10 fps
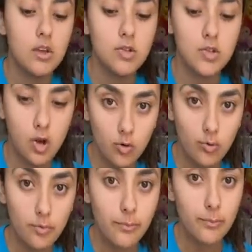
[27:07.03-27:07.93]

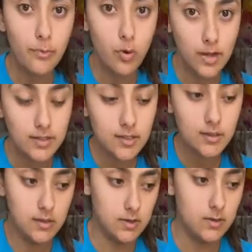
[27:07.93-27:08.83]
So,
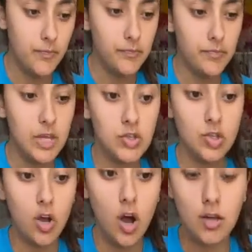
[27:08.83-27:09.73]
Pointillism is
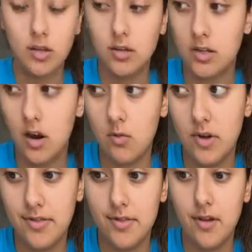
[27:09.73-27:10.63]
not done
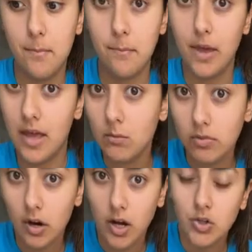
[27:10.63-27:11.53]
with a
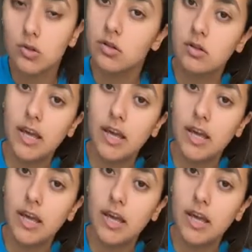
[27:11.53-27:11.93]
paintbrush.